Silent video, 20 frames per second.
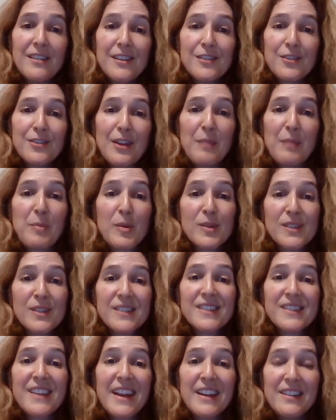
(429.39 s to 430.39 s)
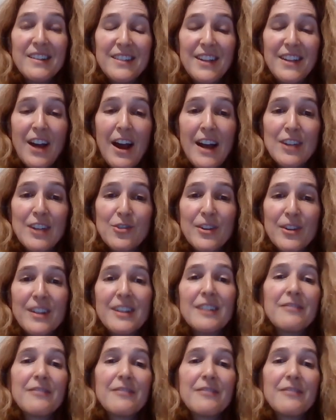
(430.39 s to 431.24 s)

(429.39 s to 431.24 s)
so that person's getting dehydrated,